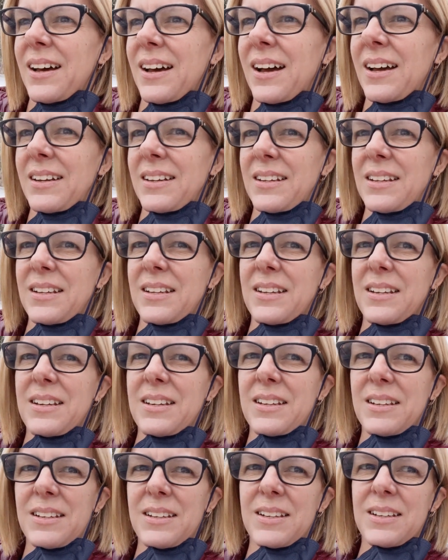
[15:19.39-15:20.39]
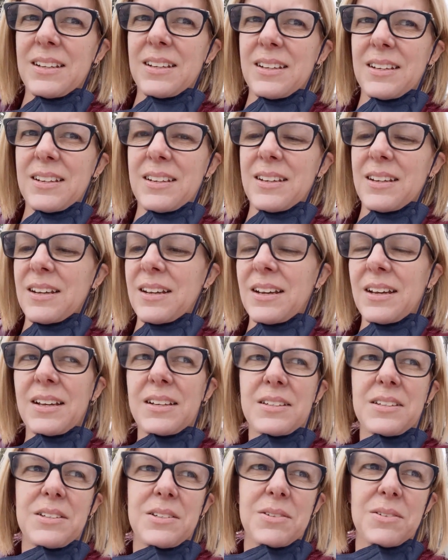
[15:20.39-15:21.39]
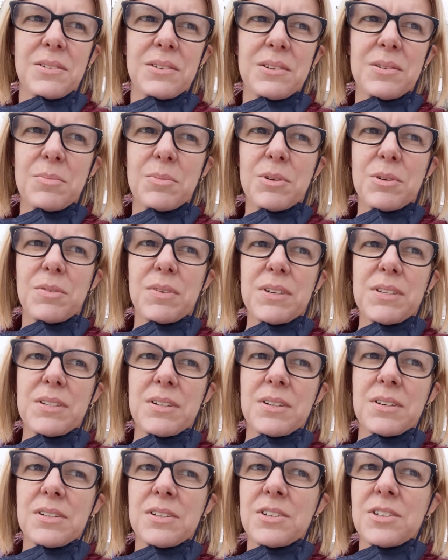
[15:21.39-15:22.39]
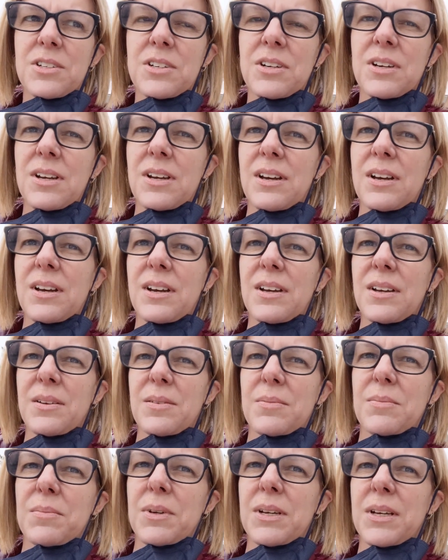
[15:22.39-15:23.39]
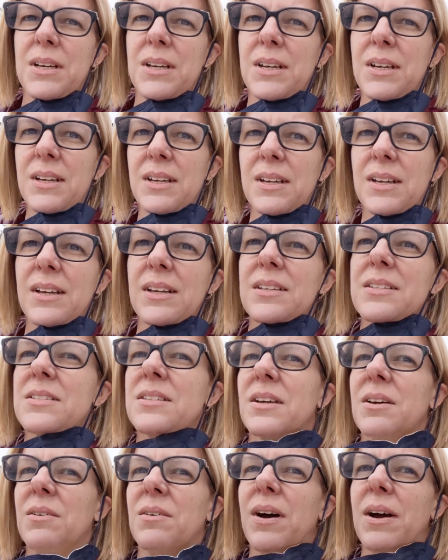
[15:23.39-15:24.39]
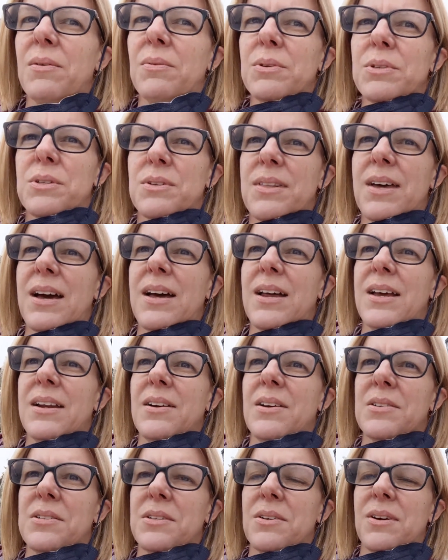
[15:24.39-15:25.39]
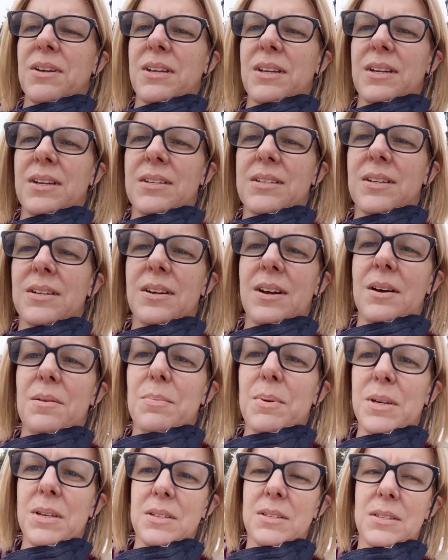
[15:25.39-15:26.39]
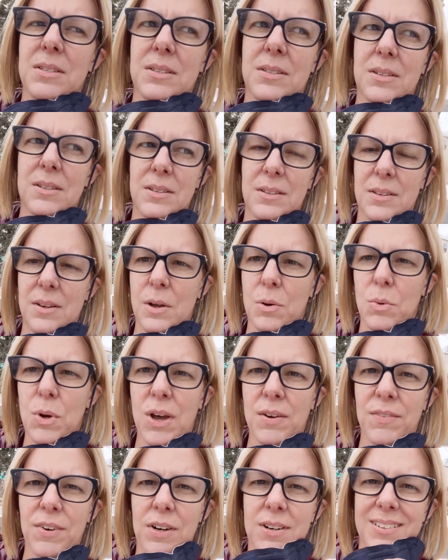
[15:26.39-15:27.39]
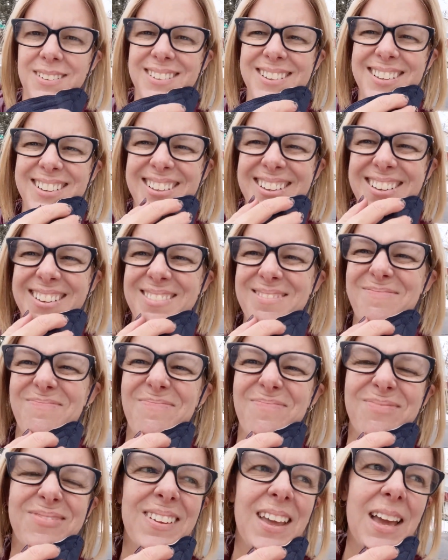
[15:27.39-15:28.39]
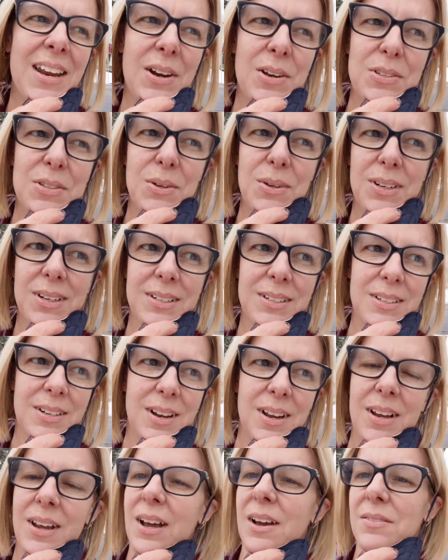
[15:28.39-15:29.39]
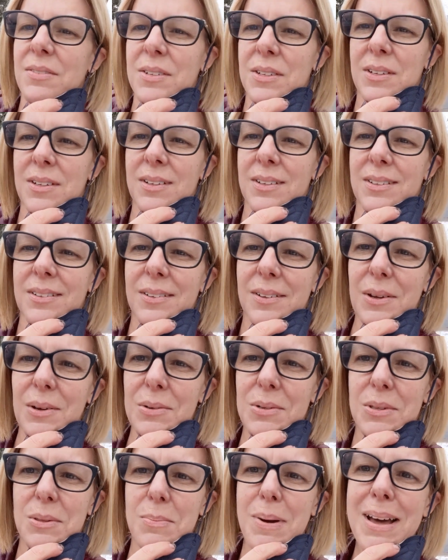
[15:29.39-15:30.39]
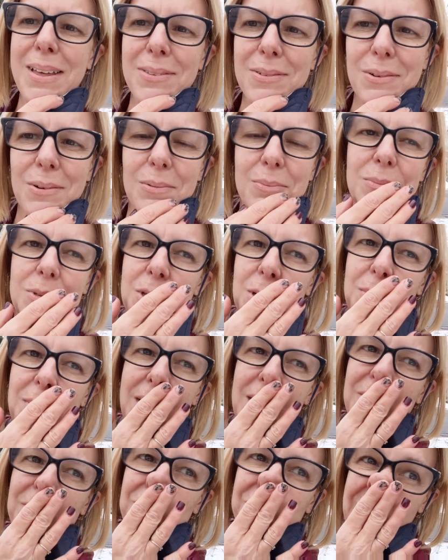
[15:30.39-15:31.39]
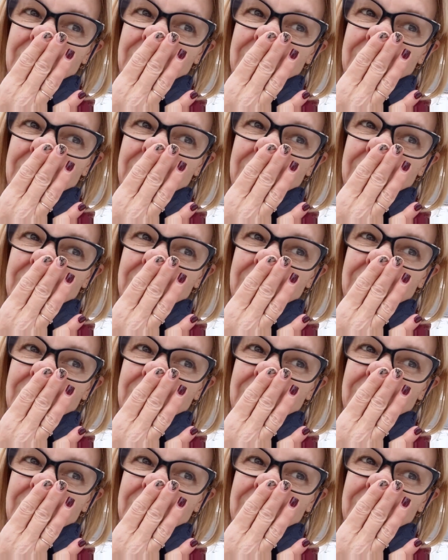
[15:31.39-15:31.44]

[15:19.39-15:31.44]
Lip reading: I needed to do a little more research, so I will do that, and also I need it to not be snow covered. And also I need to not have to go to the bathroom so bad.